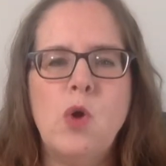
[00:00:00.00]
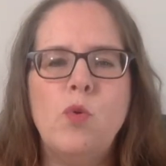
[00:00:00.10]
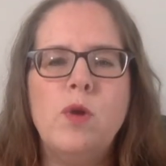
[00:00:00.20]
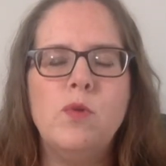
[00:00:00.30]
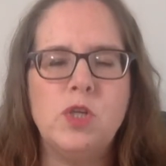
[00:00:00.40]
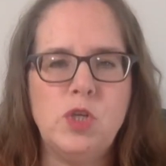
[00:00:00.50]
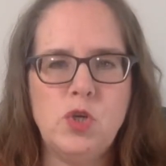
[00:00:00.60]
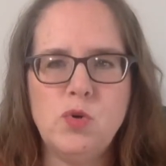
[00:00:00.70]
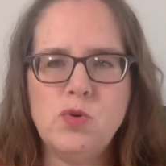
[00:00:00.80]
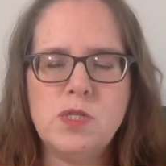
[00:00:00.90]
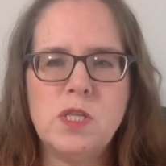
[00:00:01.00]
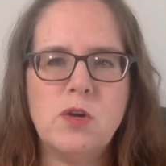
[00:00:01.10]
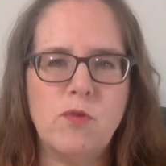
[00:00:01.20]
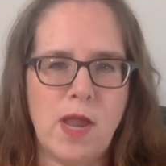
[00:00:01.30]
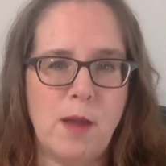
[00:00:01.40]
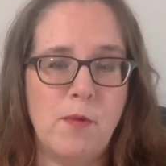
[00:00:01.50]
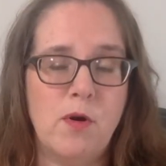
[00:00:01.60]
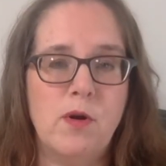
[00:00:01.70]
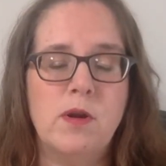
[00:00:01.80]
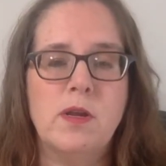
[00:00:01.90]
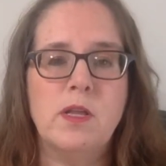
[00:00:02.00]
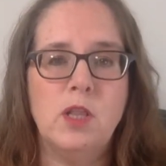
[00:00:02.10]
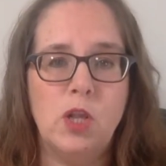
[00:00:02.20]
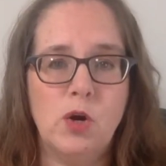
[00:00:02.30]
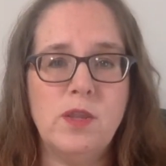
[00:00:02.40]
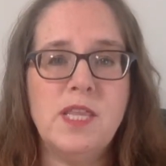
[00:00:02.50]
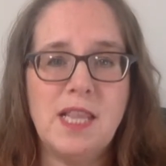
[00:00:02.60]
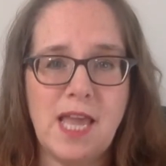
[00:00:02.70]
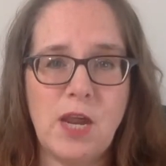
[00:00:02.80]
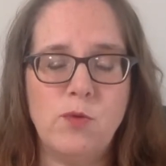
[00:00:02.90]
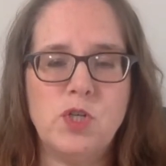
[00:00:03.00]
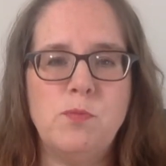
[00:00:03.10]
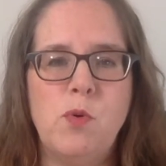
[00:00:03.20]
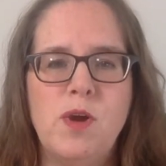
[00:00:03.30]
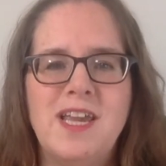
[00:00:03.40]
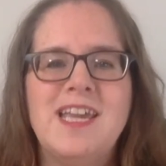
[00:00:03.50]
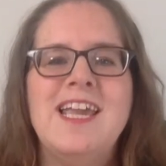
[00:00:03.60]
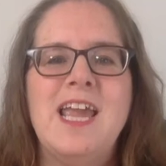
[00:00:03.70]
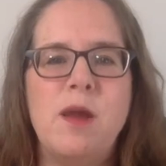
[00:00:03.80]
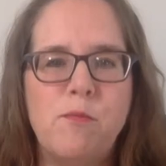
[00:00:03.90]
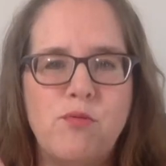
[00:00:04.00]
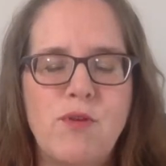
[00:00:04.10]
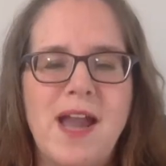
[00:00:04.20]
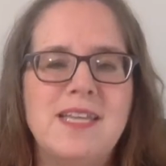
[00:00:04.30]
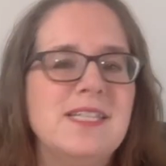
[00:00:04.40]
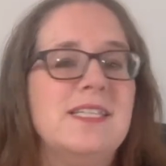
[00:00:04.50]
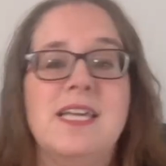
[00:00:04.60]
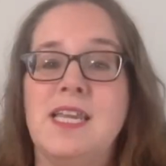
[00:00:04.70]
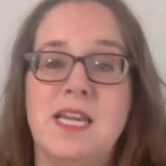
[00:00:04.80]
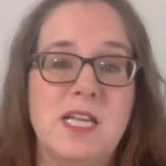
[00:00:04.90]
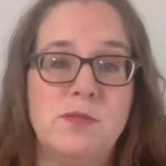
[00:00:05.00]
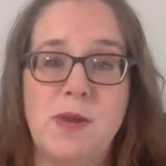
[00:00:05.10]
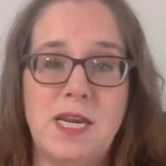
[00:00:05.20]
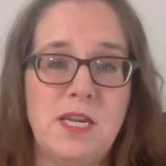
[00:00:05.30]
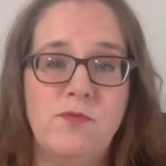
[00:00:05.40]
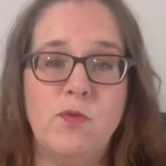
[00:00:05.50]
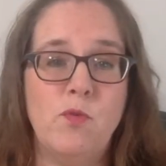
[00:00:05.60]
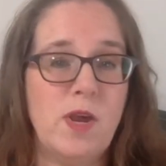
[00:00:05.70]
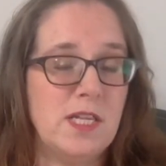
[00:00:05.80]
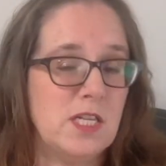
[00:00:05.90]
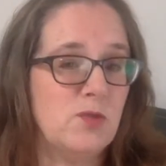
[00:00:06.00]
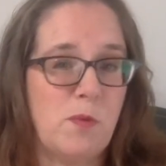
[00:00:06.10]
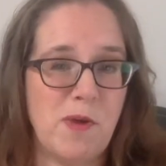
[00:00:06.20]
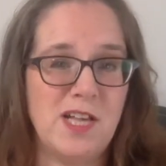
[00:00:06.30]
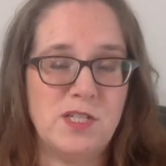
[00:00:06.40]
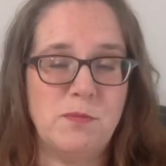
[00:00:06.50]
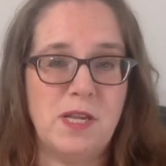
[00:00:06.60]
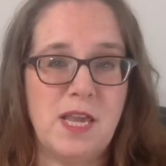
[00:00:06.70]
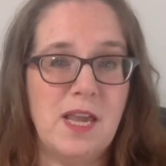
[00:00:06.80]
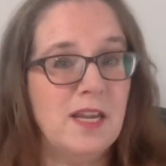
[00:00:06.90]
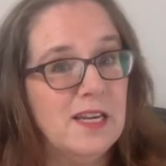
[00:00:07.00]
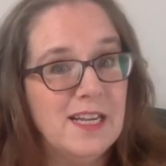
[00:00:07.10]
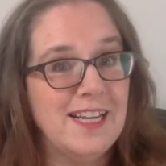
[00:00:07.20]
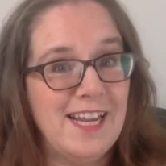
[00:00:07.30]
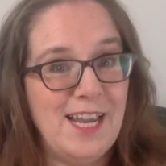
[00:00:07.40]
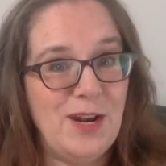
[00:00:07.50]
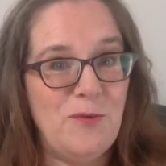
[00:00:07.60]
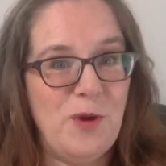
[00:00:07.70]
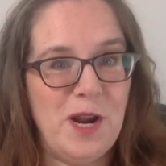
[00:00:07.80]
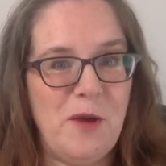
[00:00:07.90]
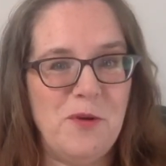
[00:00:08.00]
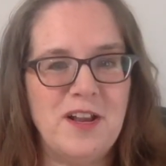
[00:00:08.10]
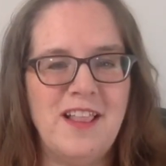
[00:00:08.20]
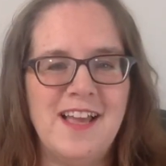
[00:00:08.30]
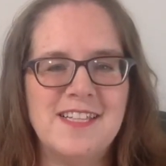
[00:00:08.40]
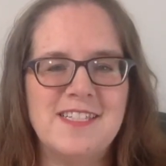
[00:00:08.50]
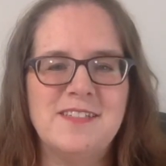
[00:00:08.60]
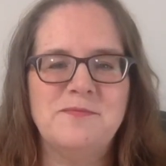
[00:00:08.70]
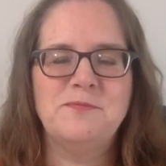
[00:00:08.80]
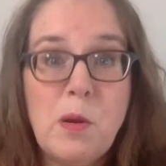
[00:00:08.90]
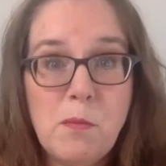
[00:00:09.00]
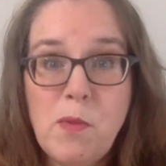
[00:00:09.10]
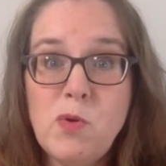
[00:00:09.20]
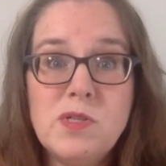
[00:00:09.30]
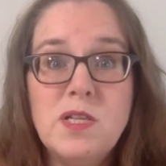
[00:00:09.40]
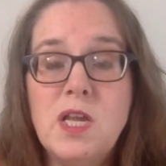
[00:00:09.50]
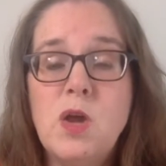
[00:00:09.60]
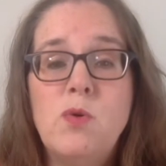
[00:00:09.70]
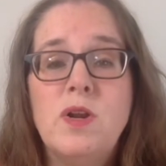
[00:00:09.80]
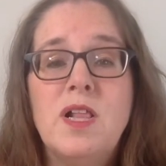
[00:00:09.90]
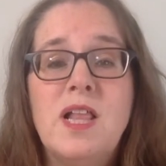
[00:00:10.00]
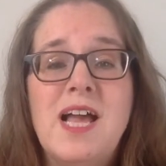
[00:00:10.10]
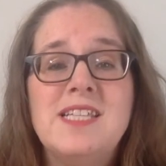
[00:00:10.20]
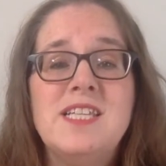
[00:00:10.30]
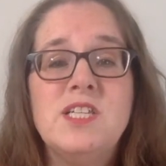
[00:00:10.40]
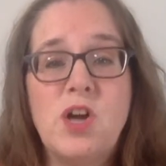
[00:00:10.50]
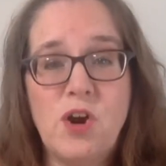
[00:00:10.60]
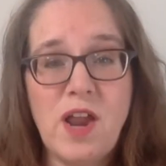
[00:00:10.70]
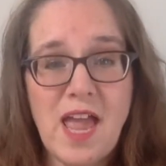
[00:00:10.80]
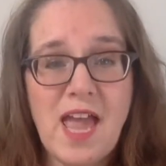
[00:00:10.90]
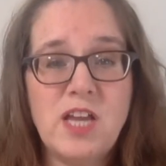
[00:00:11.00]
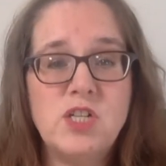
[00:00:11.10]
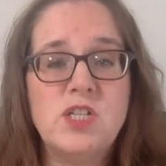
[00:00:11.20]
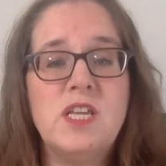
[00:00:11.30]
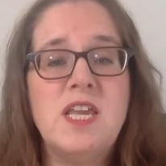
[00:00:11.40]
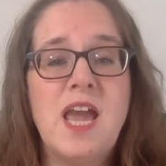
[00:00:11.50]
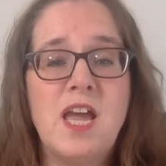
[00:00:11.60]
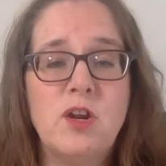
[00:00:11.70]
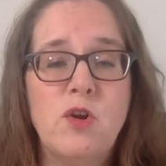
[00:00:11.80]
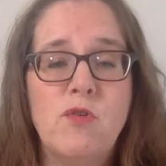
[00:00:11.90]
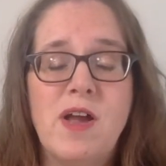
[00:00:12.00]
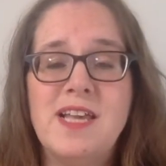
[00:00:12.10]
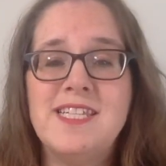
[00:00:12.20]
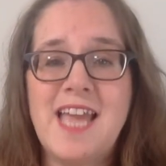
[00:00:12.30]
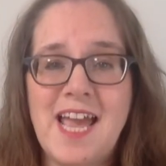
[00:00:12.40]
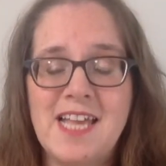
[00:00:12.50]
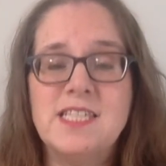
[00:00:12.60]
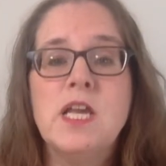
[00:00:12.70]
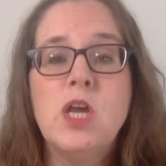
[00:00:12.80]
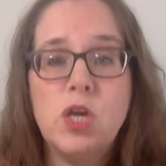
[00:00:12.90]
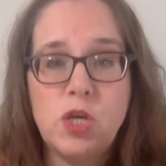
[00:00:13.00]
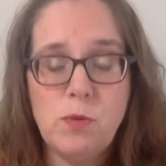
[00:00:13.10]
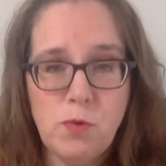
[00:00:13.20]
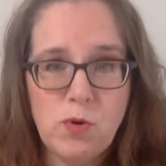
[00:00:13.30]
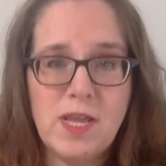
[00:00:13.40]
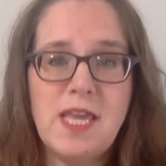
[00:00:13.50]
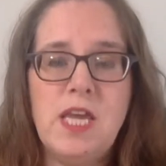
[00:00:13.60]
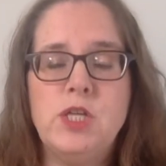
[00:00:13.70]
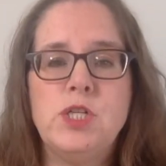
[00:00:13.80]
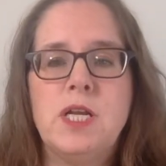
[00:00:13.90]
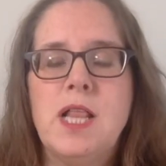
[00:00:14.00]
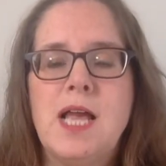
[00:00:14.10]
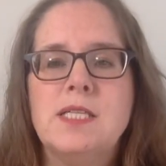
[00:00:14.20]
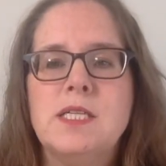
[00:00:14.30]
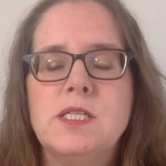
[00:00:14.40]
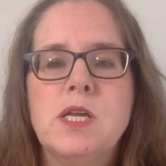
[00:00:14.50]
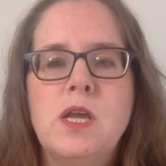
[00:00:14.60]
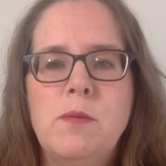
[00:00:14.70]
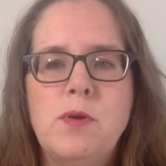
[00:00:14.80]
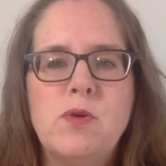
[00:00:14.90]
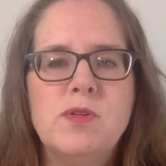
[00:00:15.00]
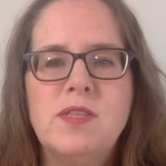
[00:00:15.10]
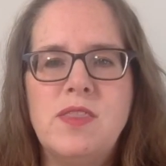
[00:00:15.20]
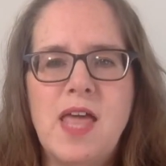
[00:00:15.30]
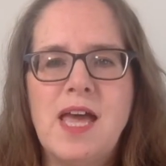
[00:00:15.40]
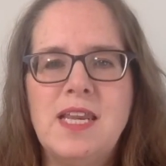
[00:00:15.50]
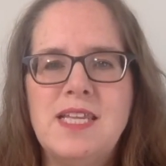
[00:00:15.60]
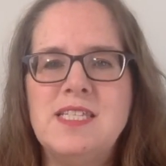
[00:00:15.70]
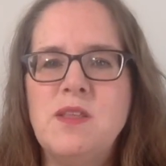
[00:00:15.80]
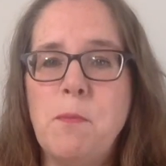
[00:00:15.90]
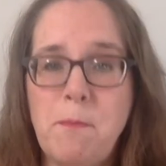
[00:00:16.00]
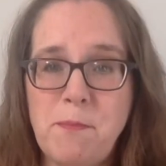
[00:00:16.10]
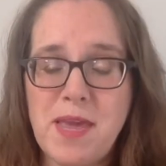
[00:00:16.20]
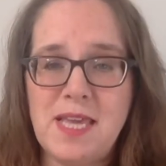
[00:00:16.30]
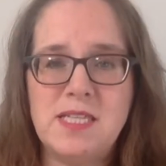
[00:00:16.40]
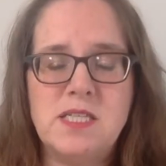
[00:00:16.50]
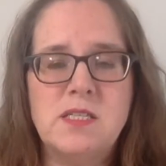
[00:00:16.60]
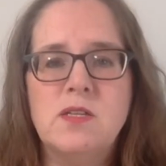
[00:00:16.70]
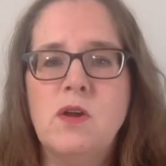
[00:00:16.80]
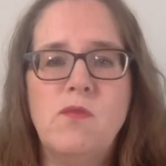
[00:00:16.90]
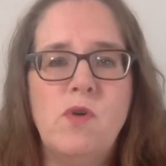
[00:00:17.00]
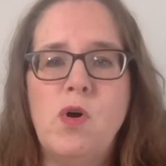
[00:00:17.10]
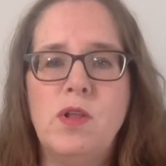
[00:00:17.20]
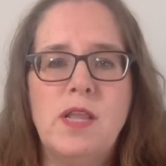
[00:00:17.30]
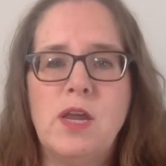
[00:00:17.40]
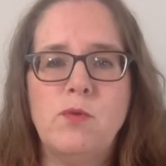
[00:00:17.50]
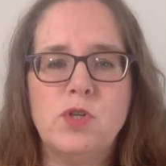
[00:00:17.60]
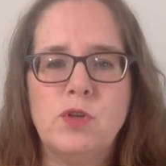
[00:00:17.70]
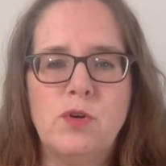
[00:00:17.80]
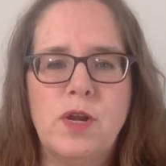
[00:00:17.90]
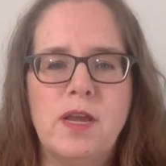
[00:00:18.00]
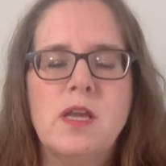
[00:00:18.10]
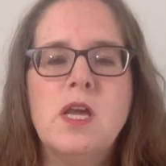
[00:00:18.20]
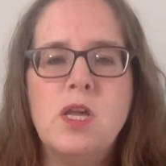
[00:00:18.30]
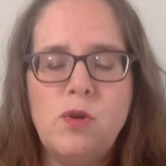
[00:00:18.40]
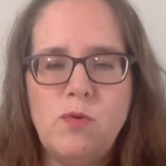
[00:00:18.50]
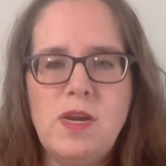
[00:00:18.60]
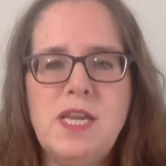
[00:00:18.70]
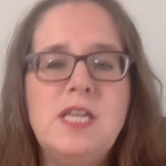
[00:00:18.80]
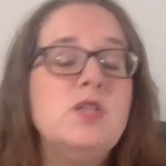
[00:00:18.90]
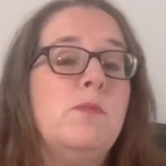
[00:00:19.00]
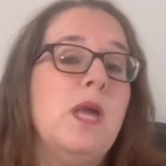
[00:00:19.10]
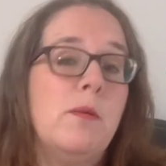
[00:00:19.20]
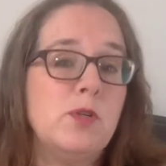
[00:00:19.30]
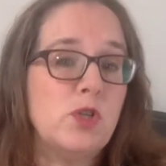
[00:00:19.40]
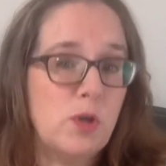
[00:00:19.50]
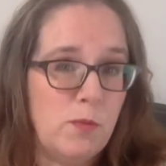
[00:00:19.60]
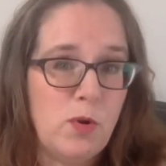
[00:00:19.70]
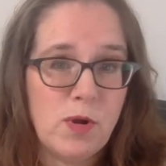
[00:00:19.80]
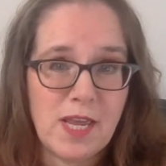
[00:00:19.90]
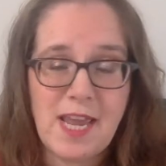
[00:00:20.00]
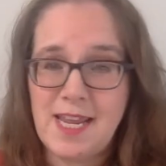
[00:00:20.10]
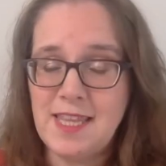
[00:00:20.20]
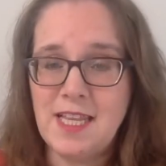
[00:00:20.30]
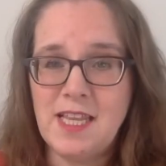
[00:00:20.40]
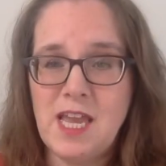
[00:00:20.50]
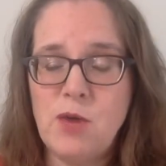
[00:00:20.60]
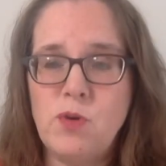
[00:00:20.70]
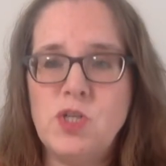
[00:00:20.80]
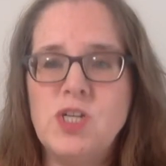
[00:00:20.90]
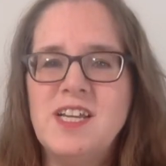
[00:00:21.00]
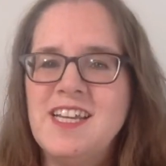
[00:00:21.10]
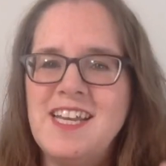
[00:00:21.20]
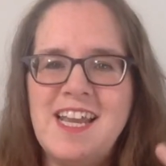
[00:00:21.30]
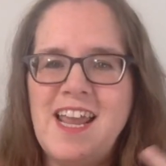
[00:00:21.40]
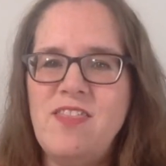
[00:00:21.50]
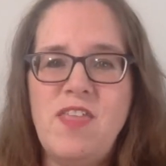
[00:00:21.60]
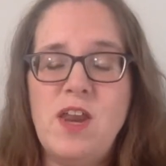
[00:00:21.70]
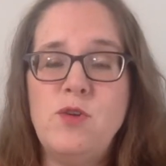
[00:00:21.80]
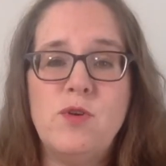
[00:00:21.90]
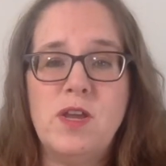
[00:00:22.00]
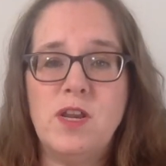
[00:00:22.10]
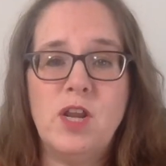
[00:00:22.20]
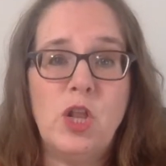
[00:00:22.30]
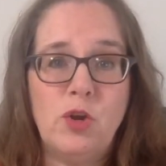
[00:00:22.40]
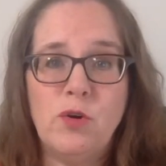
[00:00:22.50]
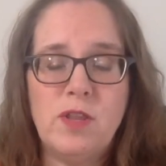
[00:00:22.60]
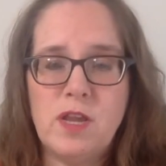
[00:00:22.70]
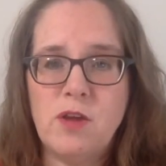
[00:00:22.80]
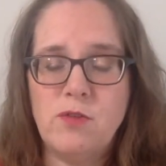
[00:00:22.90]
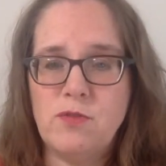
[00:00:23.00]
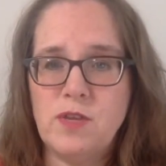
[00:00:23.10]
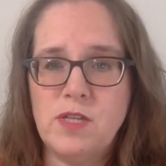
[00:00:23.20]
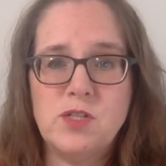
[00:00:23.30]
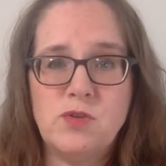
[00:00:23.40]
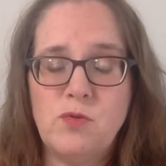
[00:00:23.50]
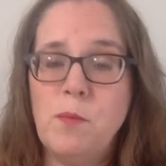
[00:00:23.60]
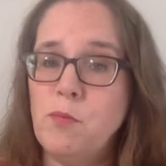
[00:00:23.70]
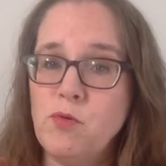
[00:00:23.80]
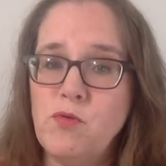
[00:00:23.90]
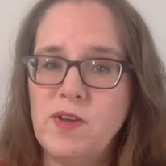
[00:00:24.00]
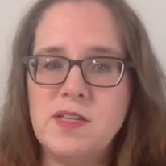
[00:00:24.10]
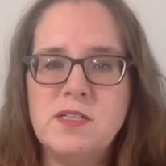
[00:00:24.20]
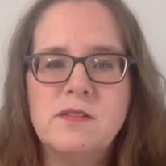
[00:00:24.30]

We will use the grammar, learn the language point, and practice it in as many different ways as we possibly can in a 1-hour class. Most Lingoda classes are actually categorized as communication classes because that is the base of all language learning. You need to be able to communicate in the language, and then you can learn the other things to improve it.